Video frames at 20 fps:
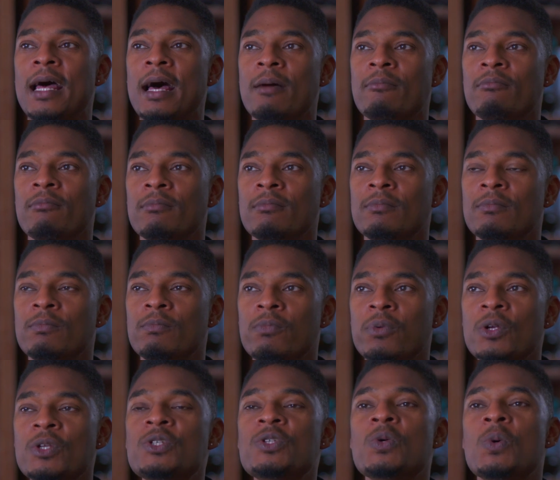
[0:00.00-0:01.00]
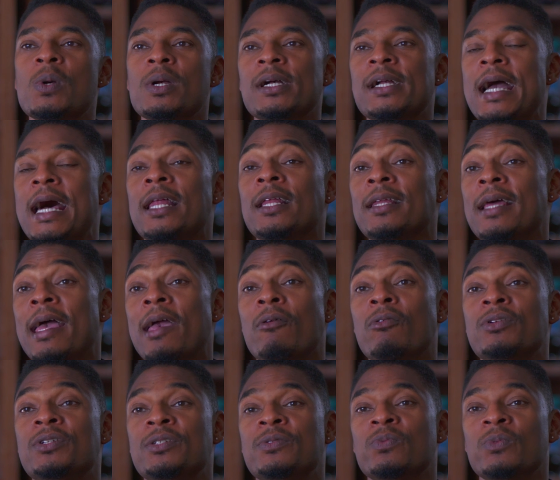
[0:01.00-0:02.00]
I'm pursuing a kind of
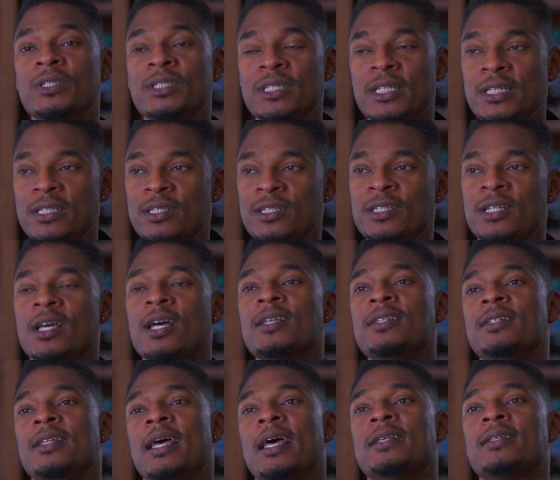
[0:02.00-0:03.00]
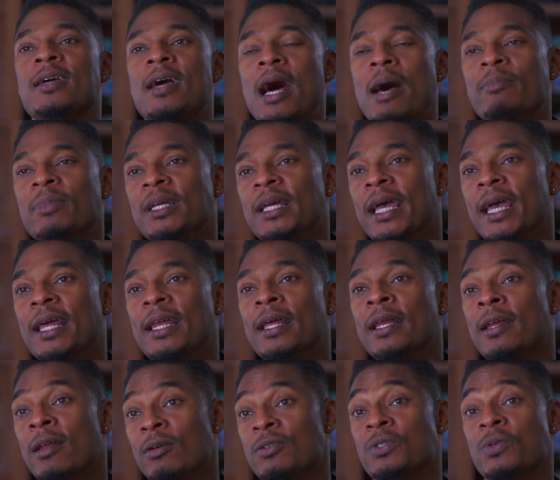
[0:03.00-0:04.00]
language which is just as
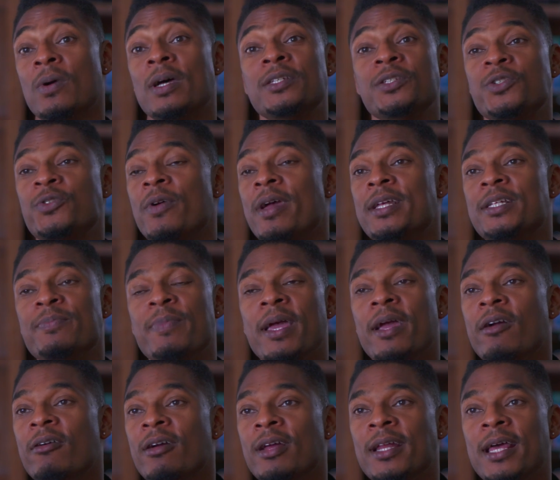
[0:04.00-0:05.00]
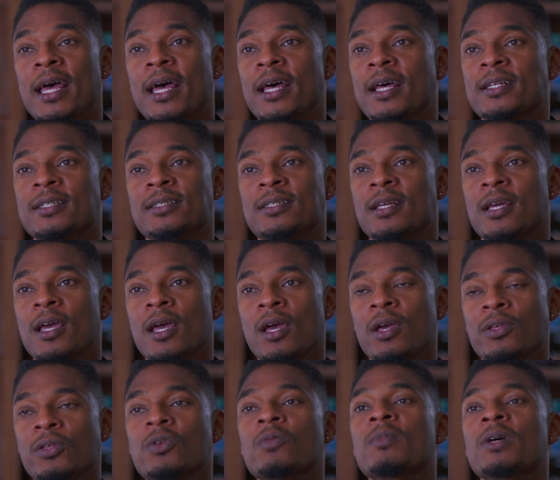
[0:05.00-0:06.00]
complicated and also as transparent as
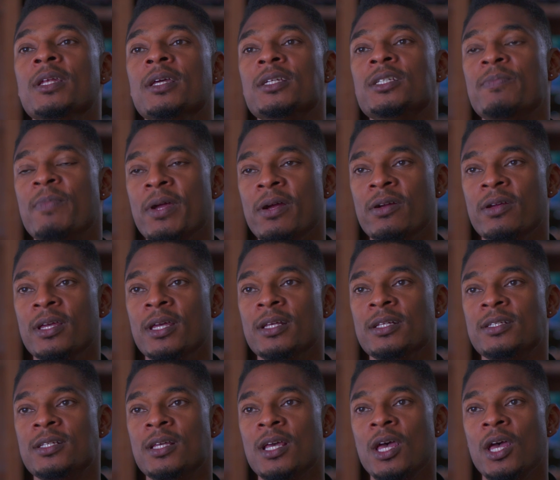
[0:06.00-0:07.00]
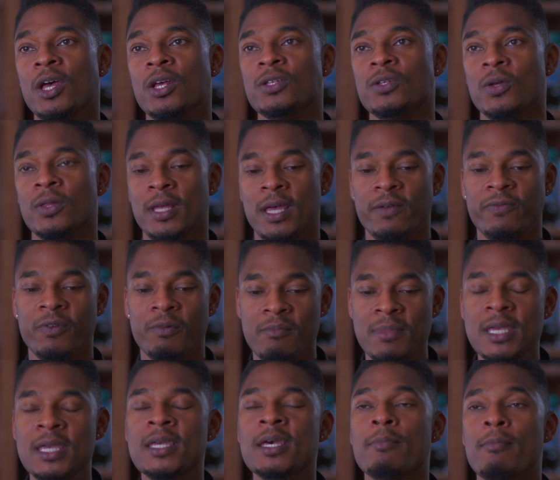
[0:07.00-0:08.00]
human experience, so that for
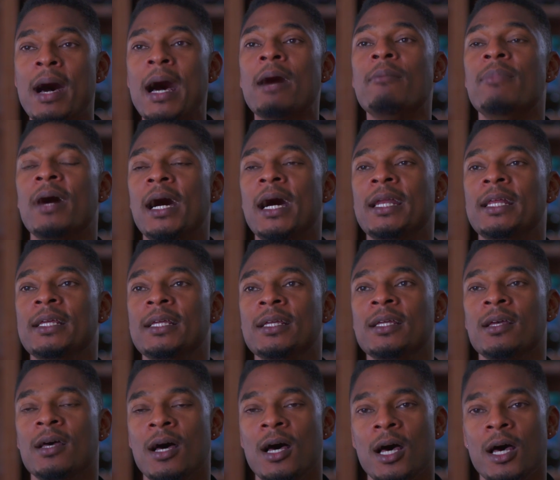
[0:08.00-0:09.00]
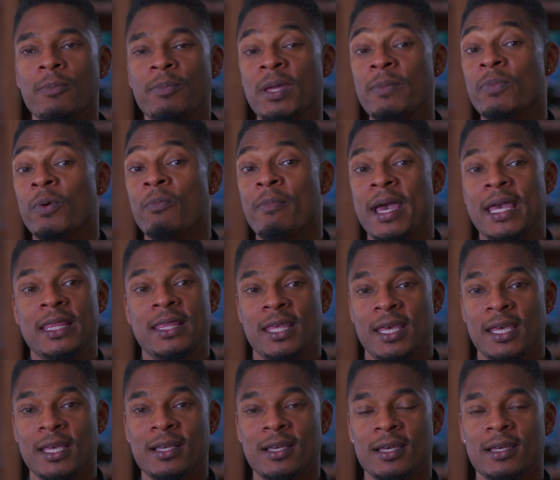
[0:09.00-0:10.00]
me and my body, people may
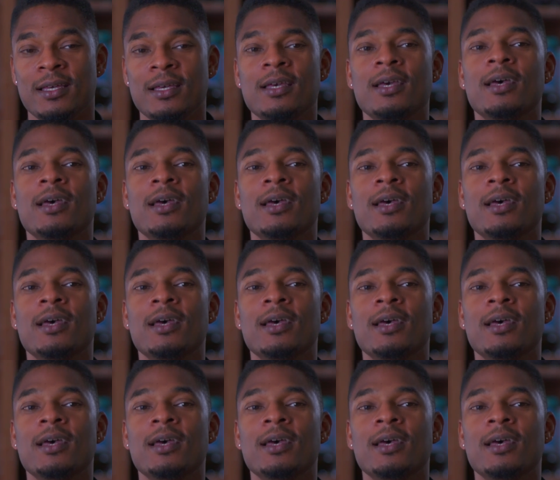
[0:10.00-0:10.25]
think,